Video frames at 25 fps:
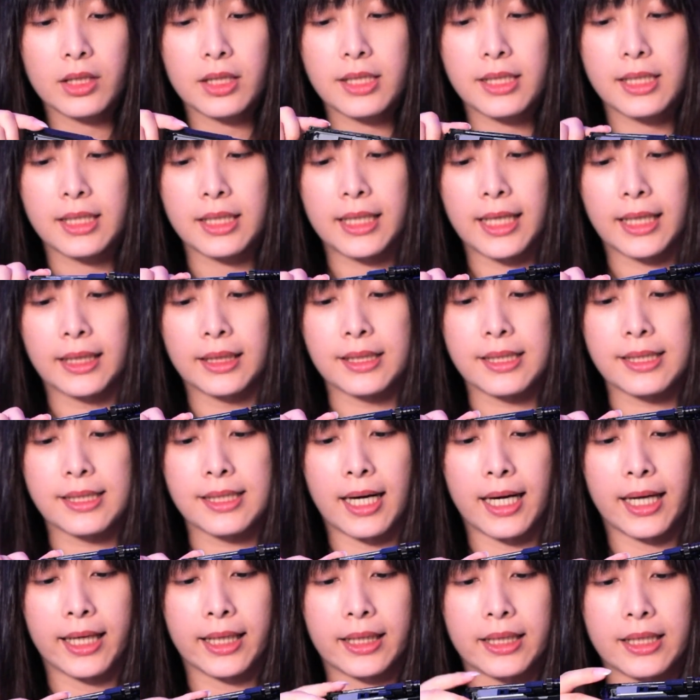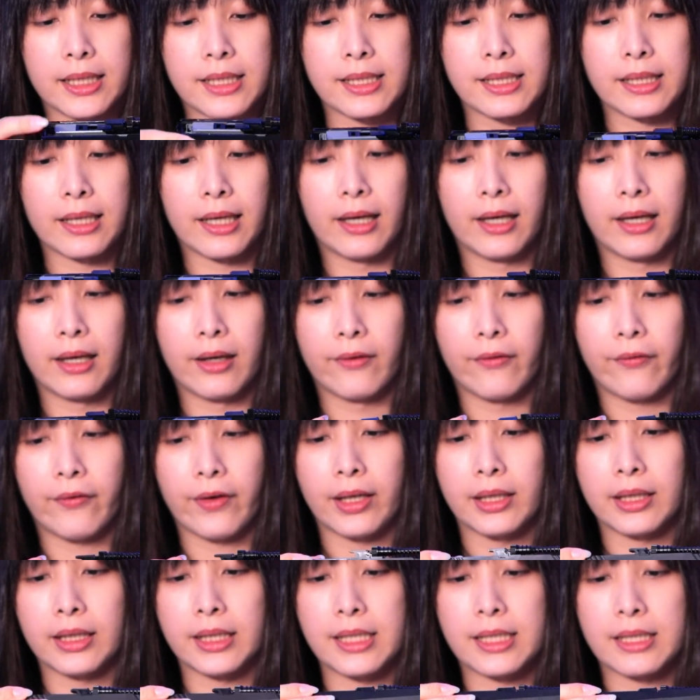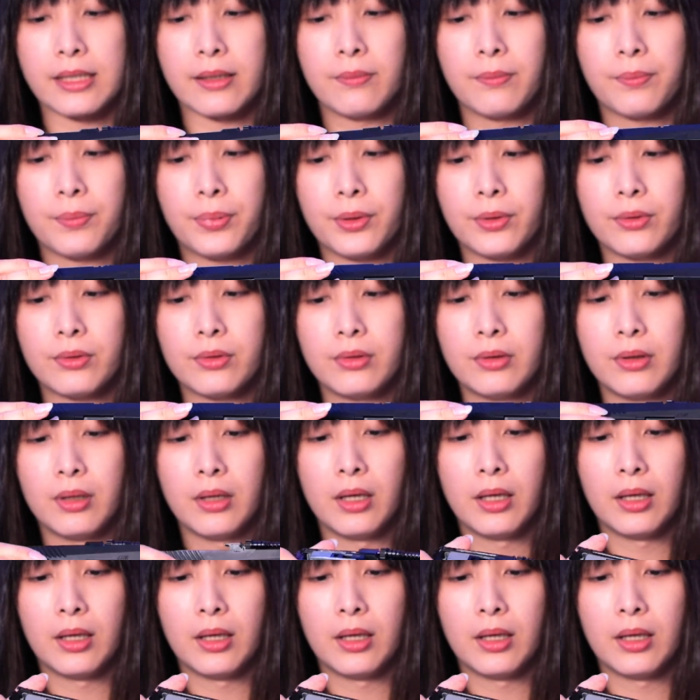See that design? It's fairly simple.